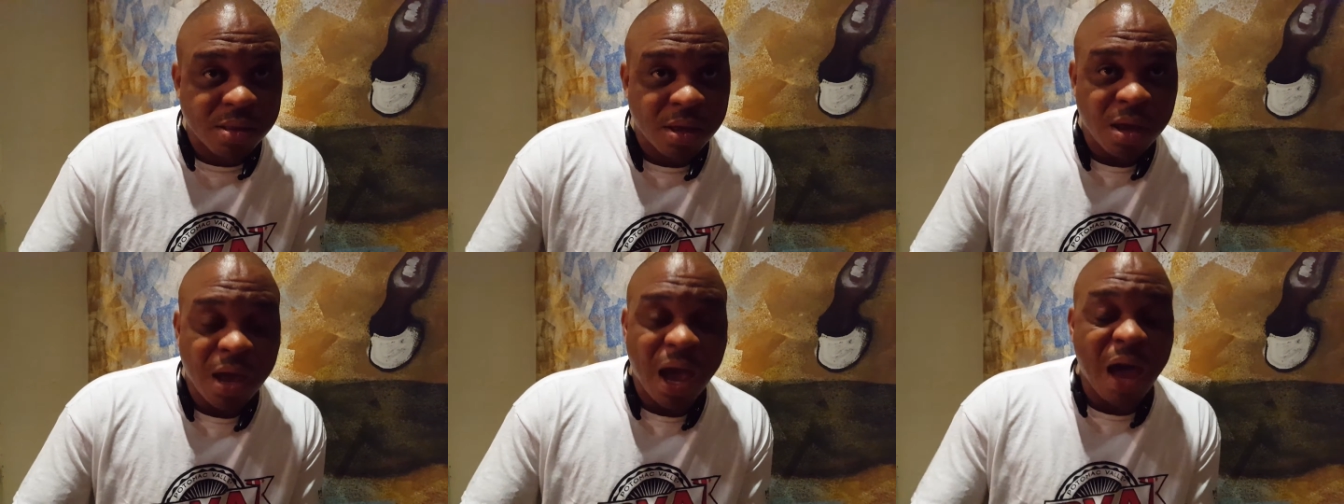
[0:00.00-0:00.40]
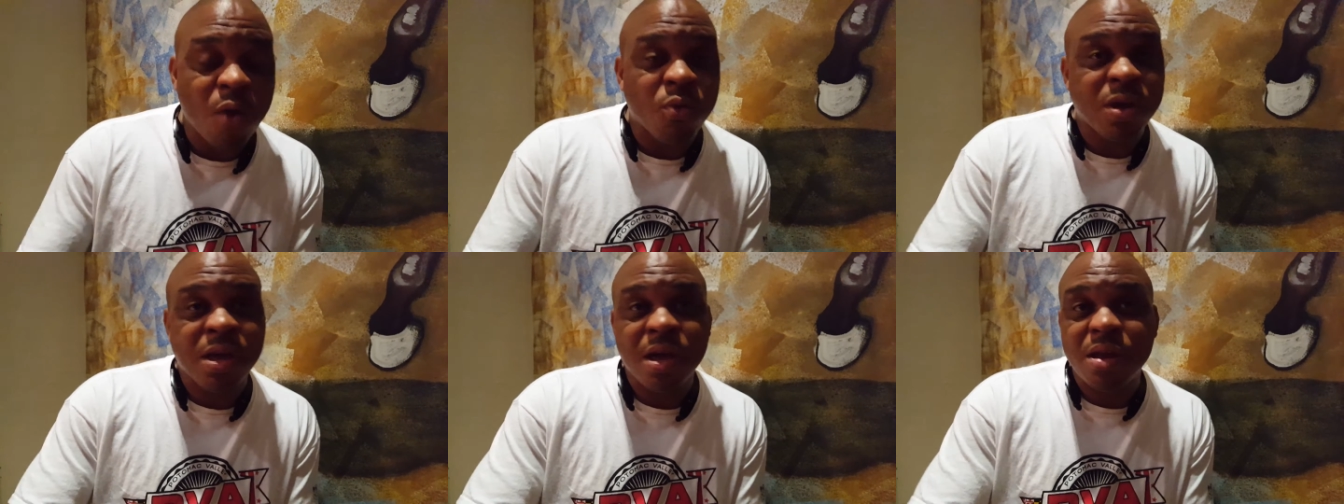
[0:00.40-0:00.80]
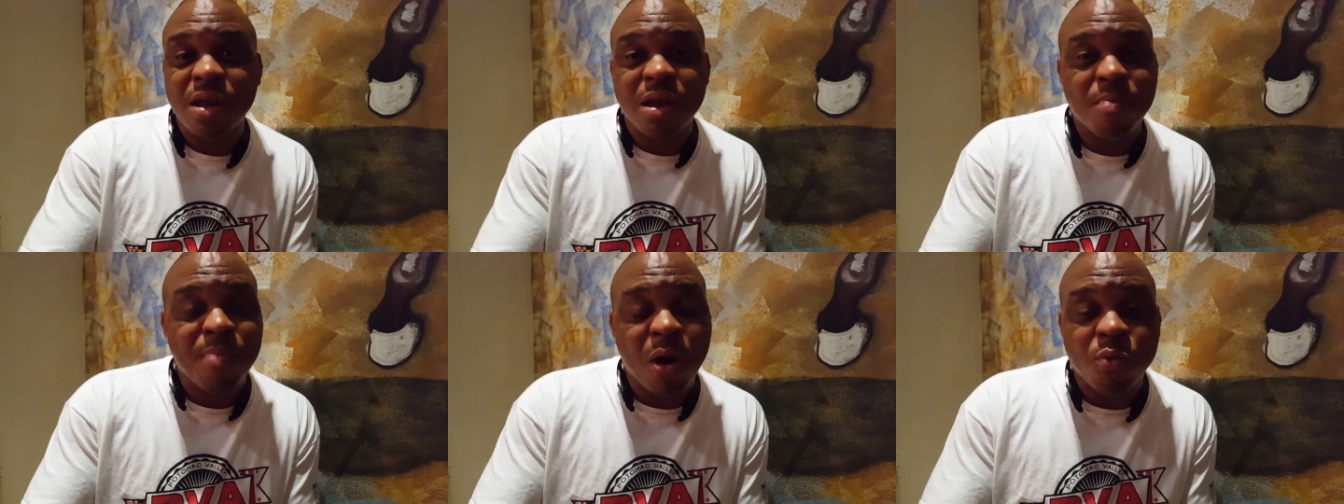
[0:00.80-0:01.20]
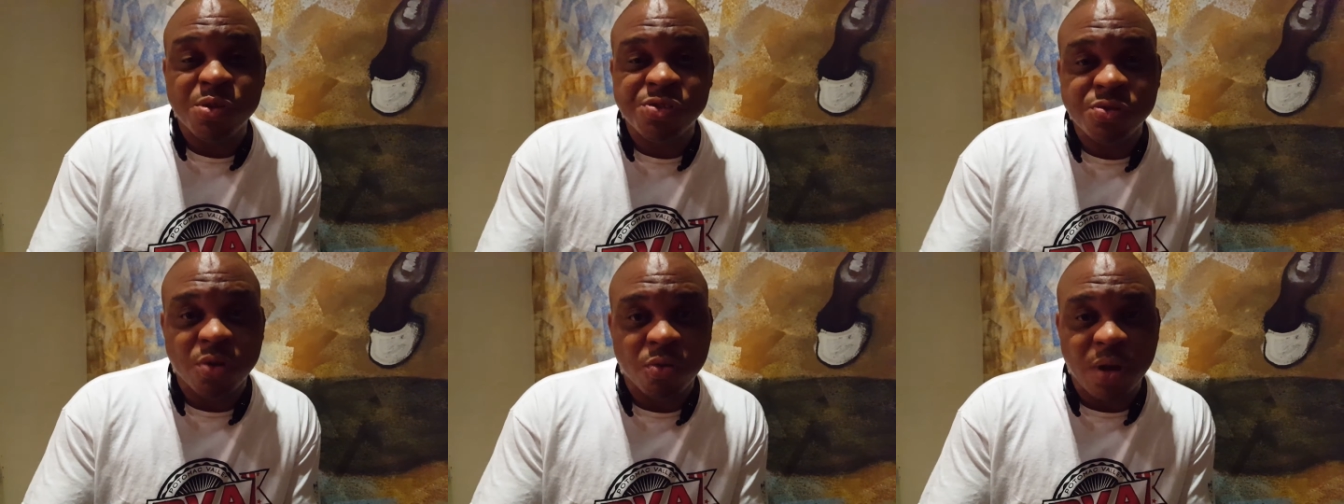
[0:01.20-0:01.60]
Exactly. I don't care nothing about
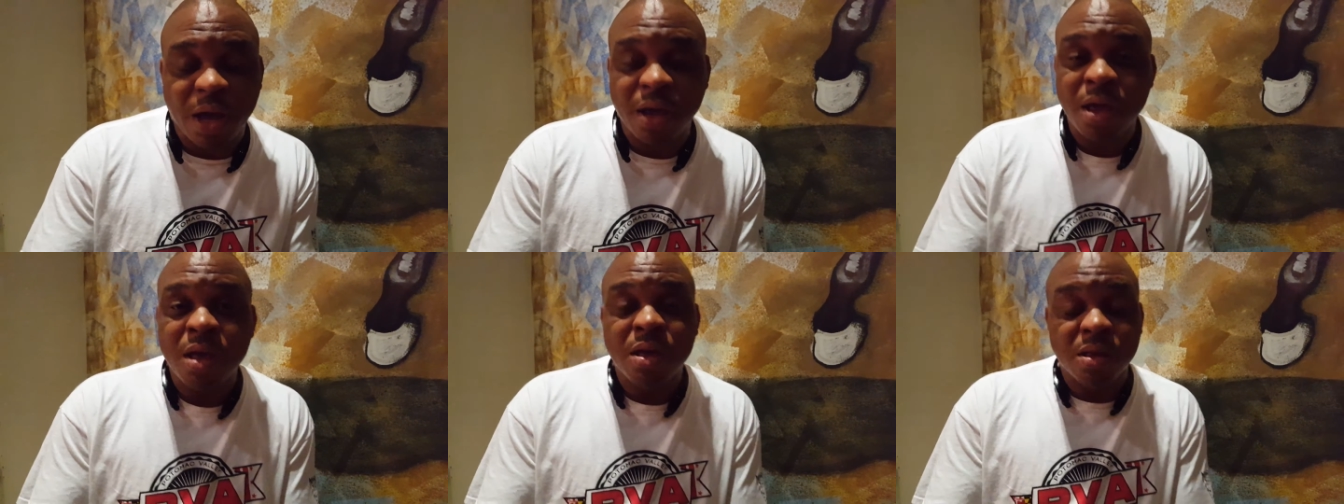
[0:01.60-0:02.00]
what you don't like.